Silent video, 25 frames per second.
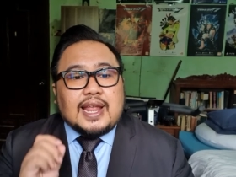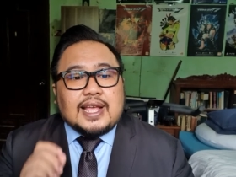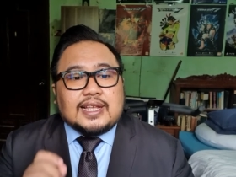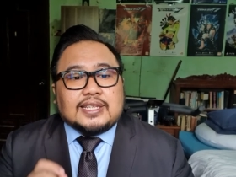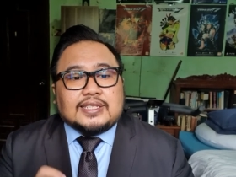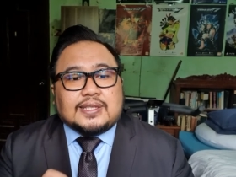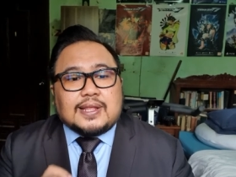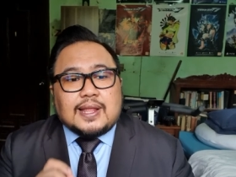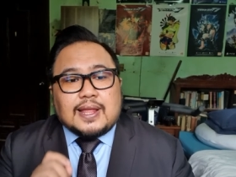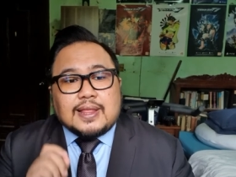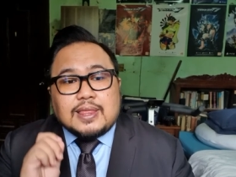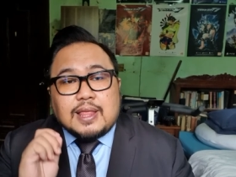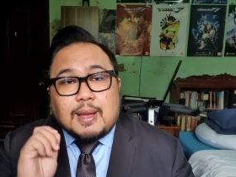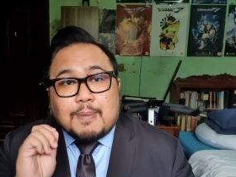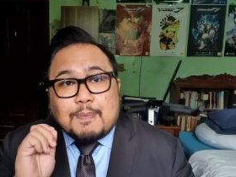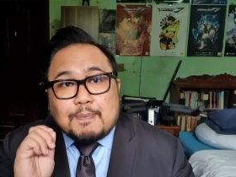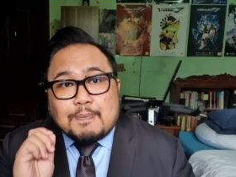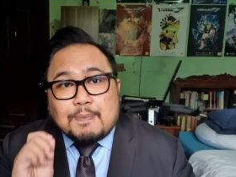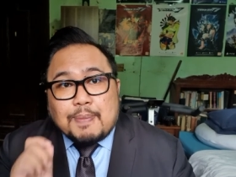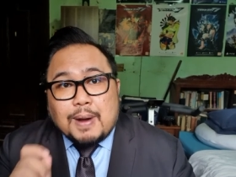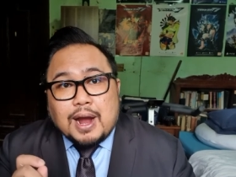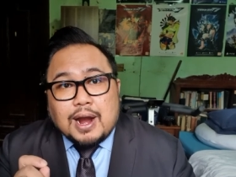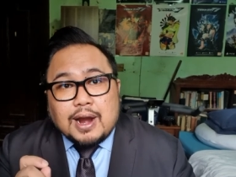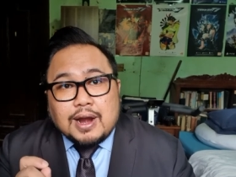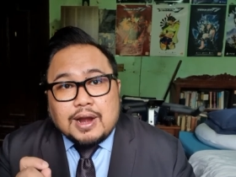less than the
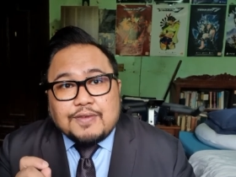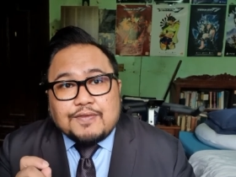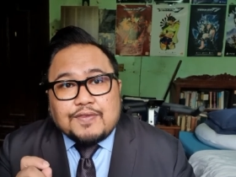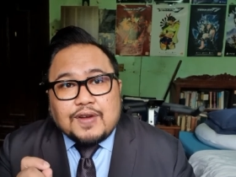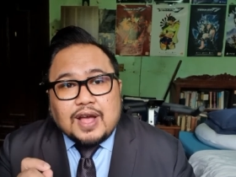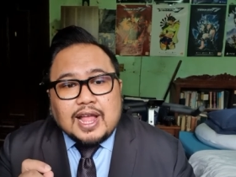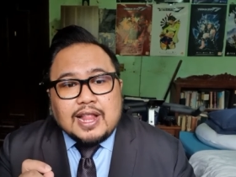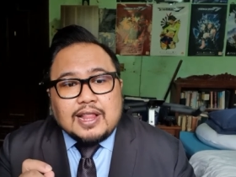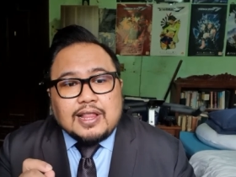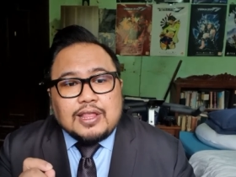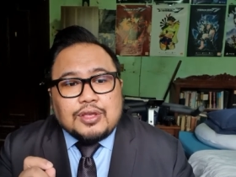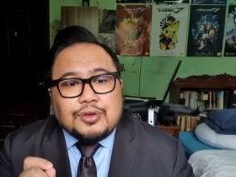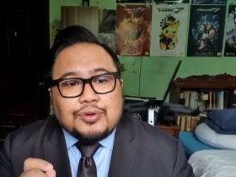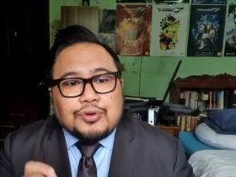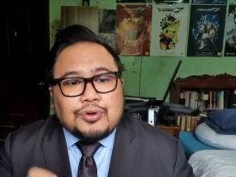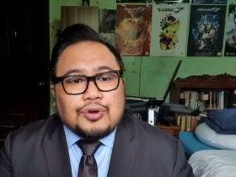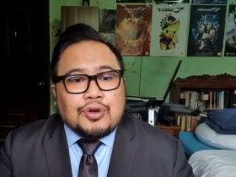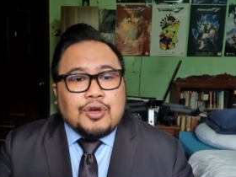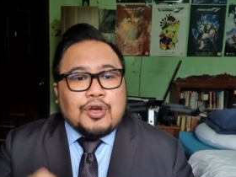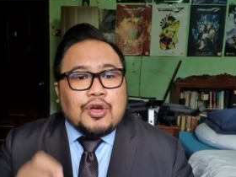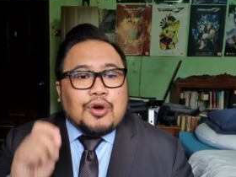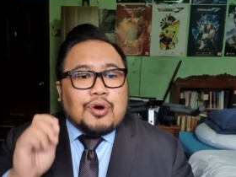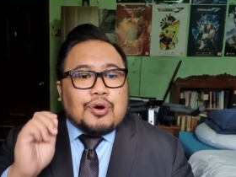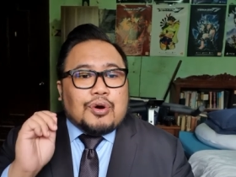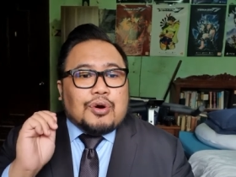par value
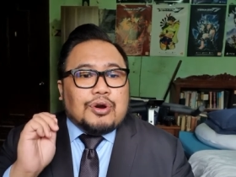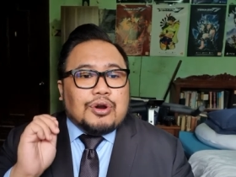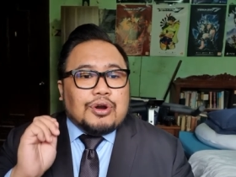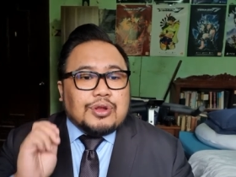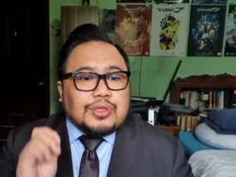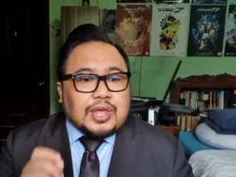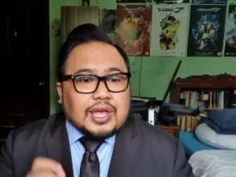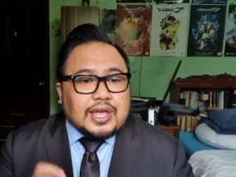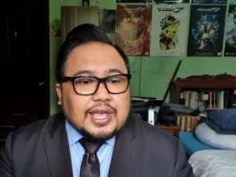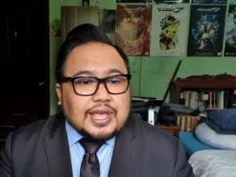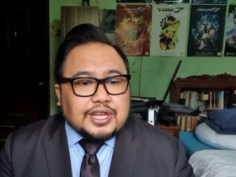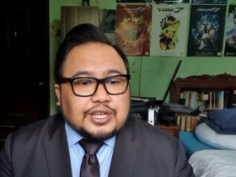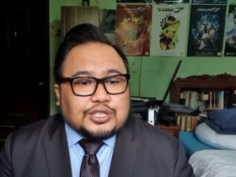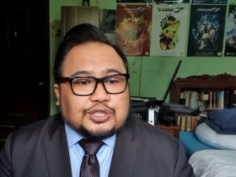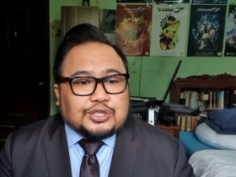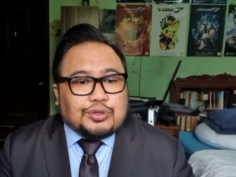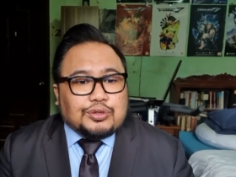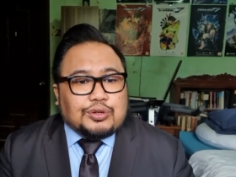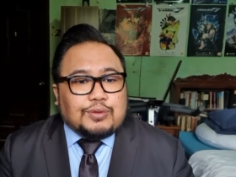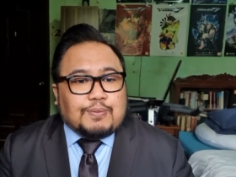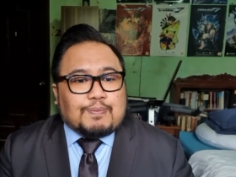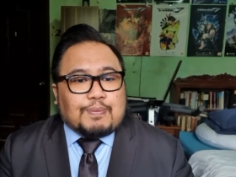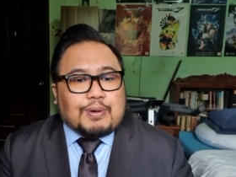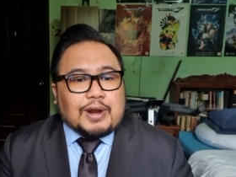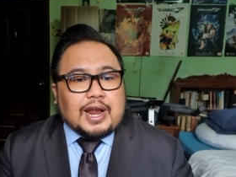or the
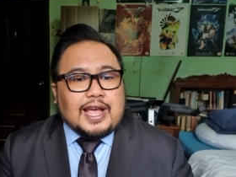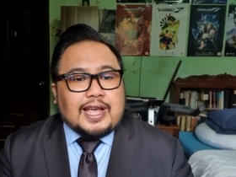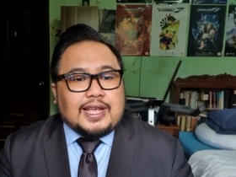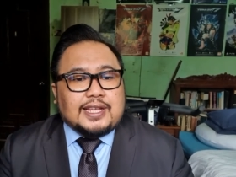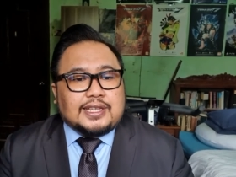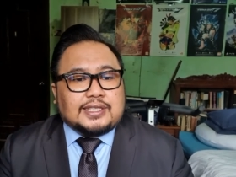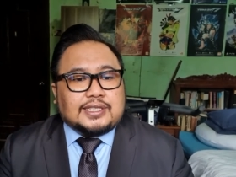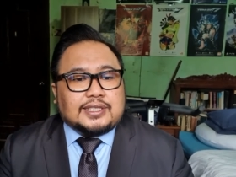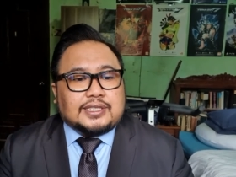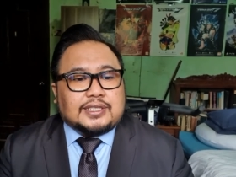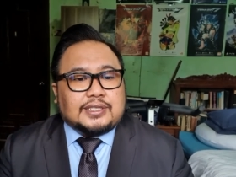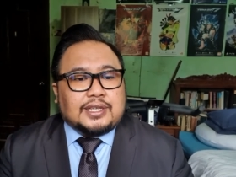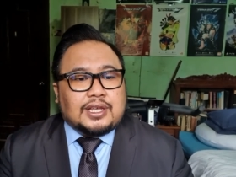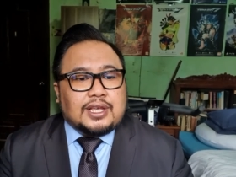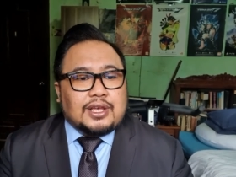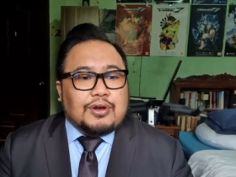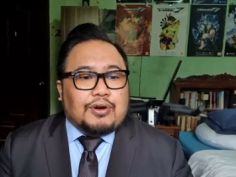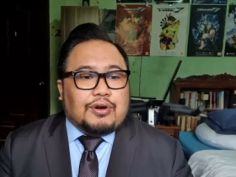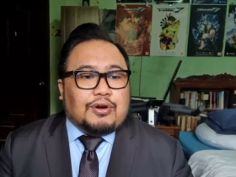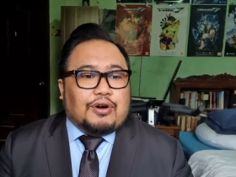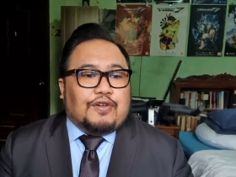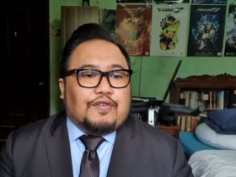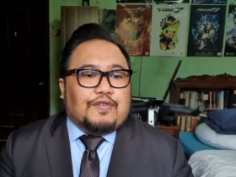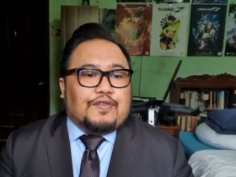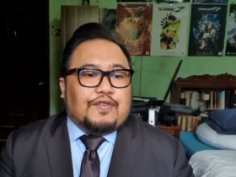issued price
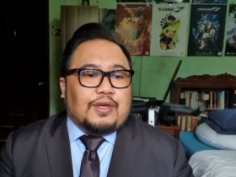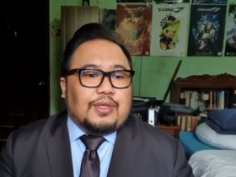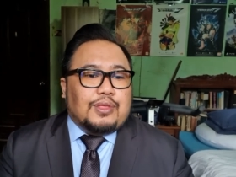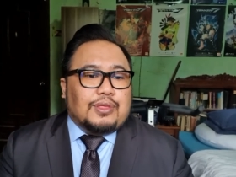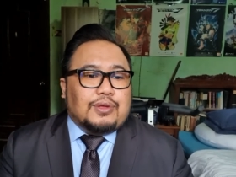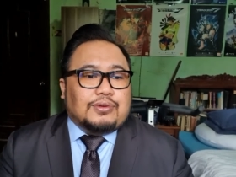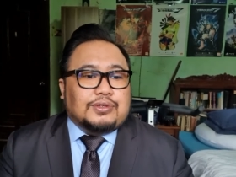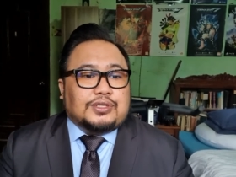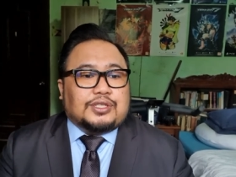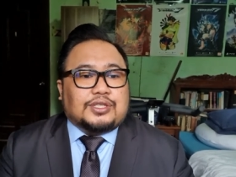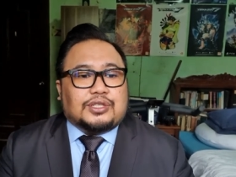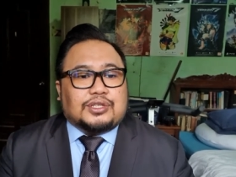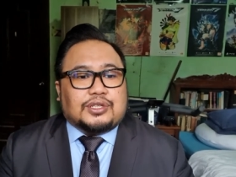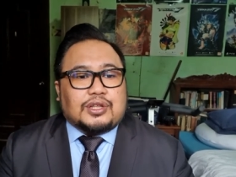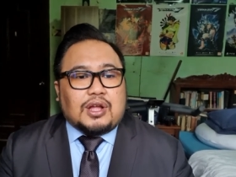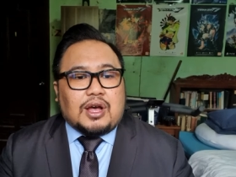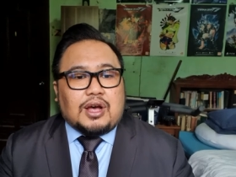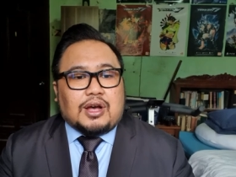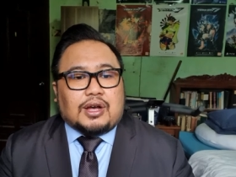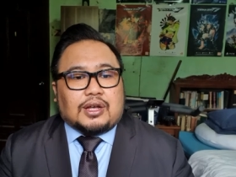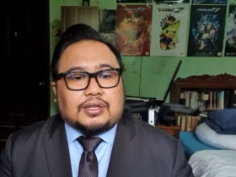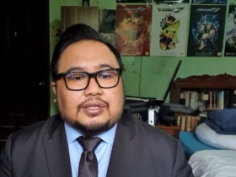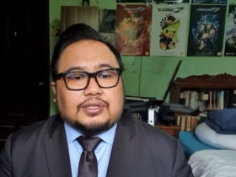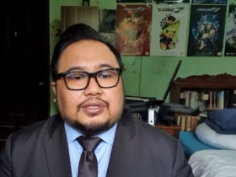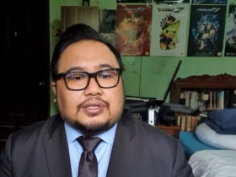of those
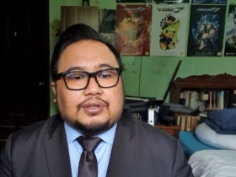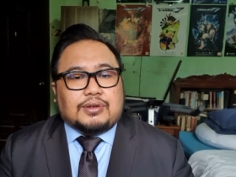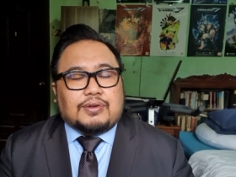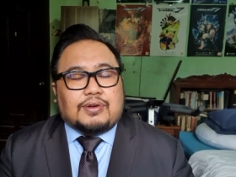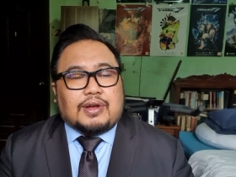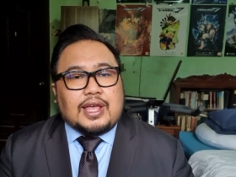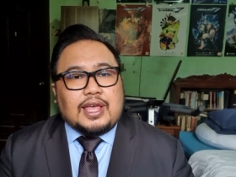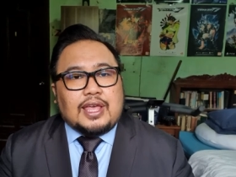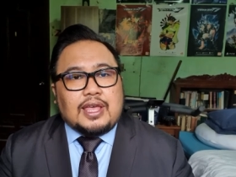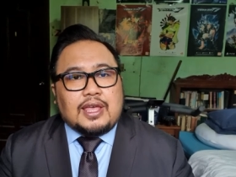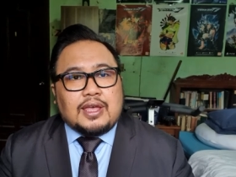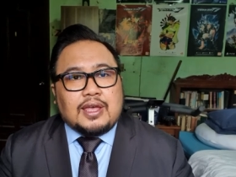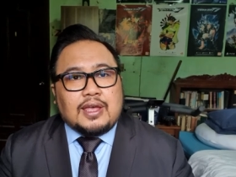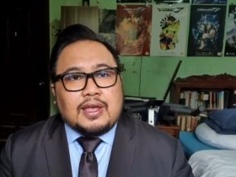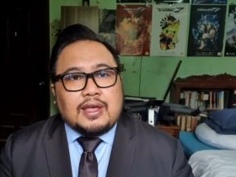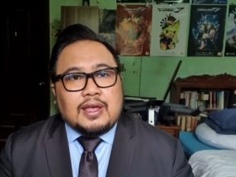stocks, okay?